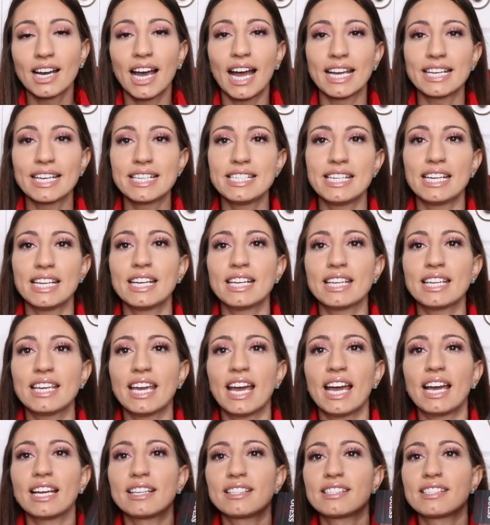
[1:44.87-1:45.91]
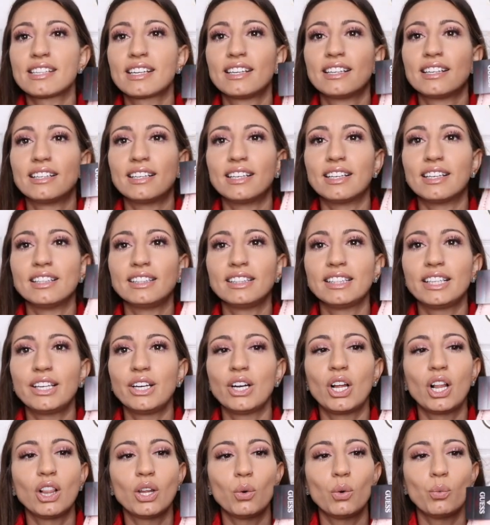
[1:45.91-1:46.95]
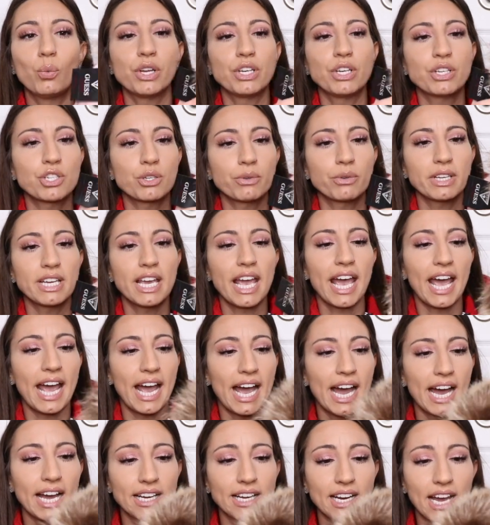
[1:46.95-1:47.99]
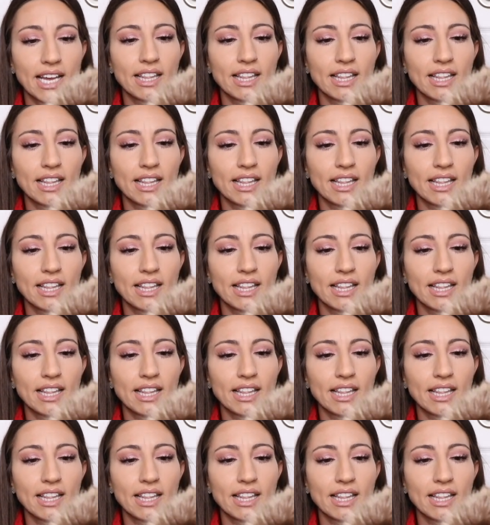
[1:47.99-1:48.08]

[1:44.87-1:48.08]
I did get a little wintry hat.